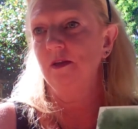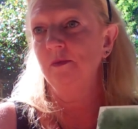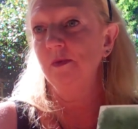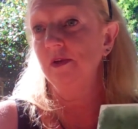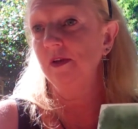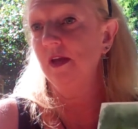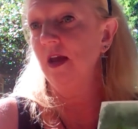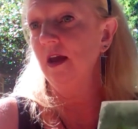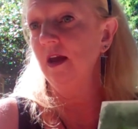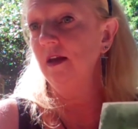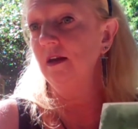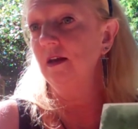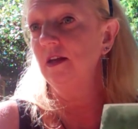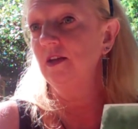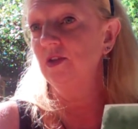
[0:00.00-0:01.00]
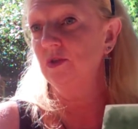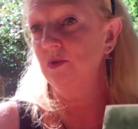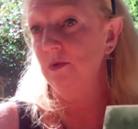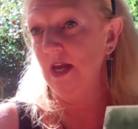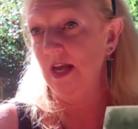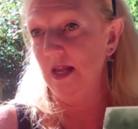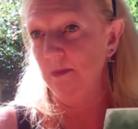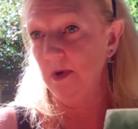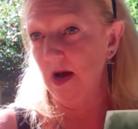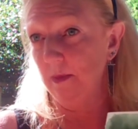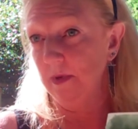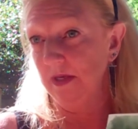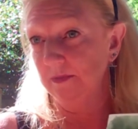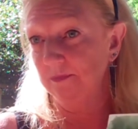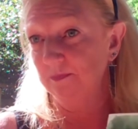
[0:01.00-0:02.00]
communicate is through head
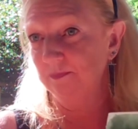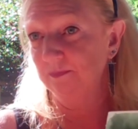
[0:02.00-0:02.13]
bobbing.